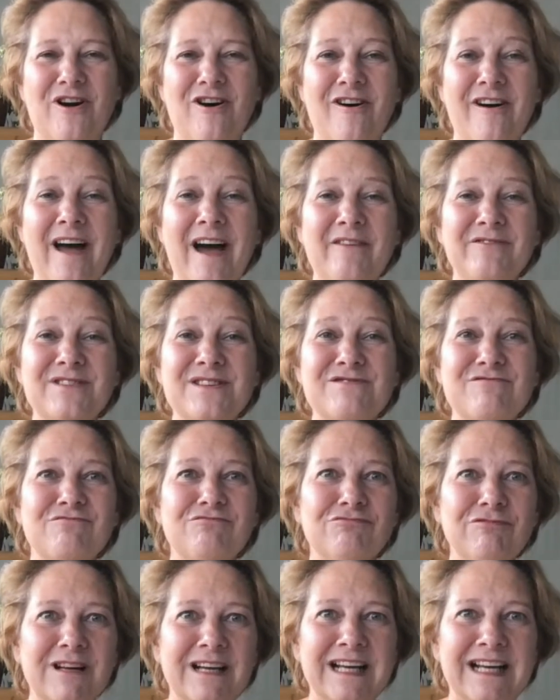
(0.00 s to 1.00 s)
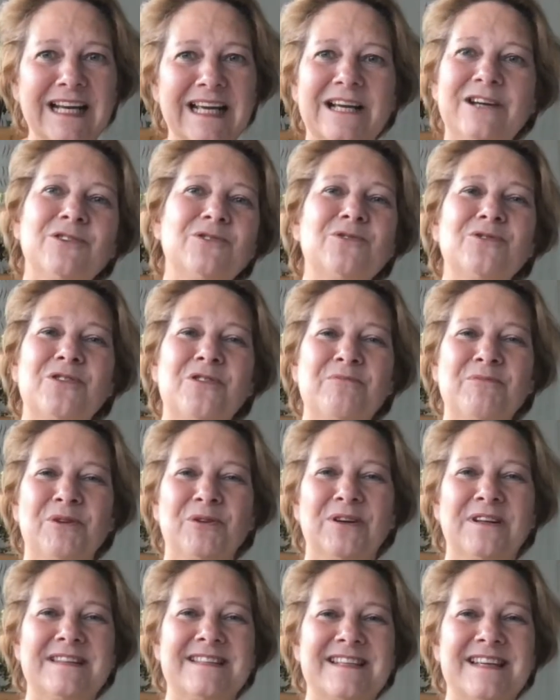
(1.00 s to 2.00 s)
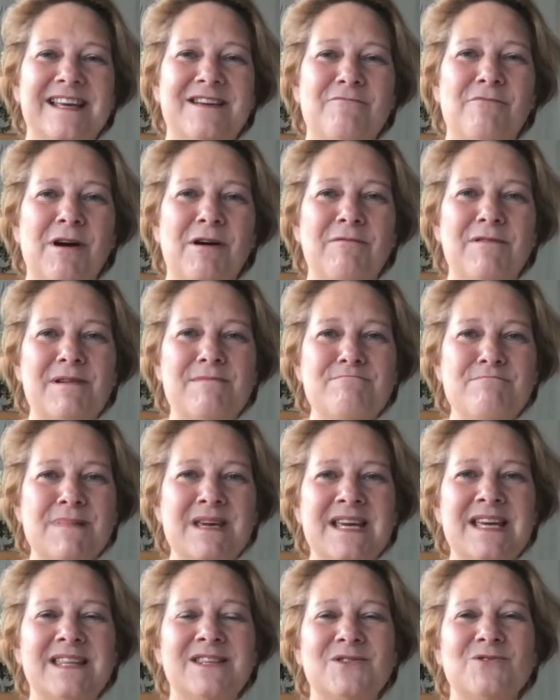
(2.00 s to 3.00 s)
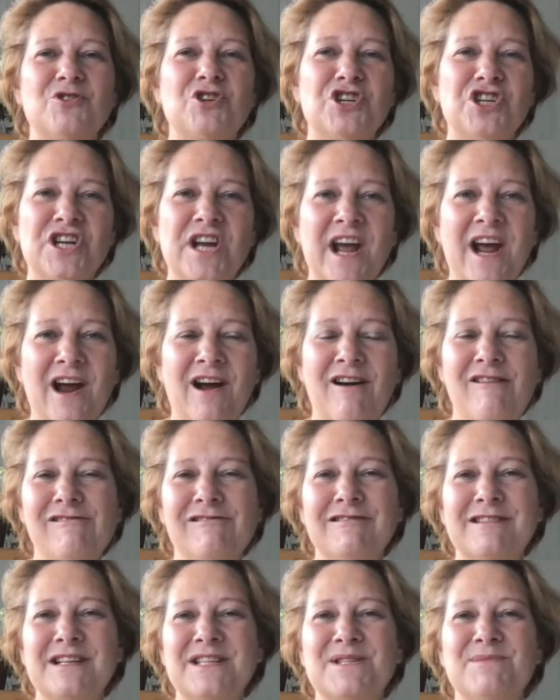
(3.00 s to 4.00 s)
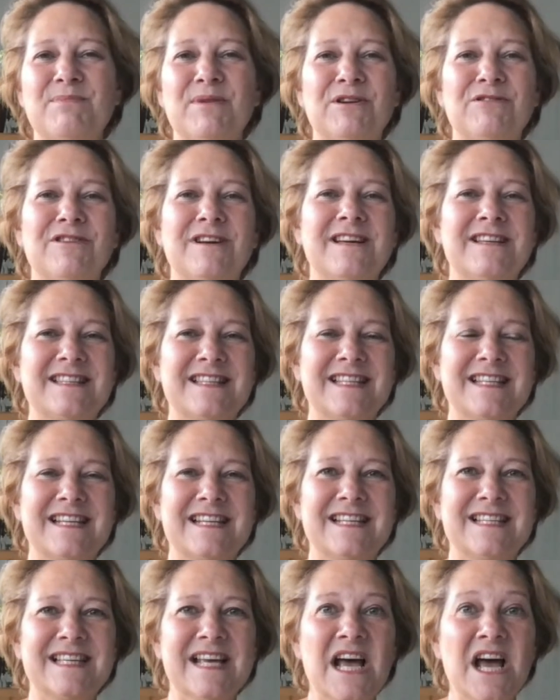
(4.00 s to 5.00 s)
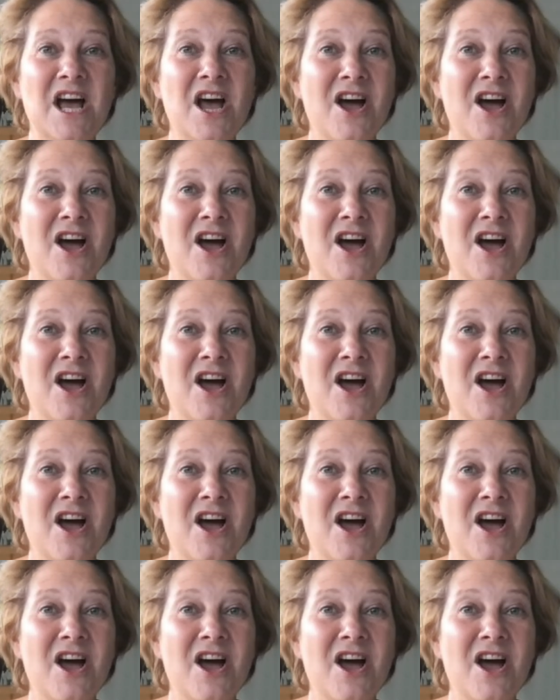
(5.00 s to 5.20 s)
I have this really cool community where we meet to share our experiences,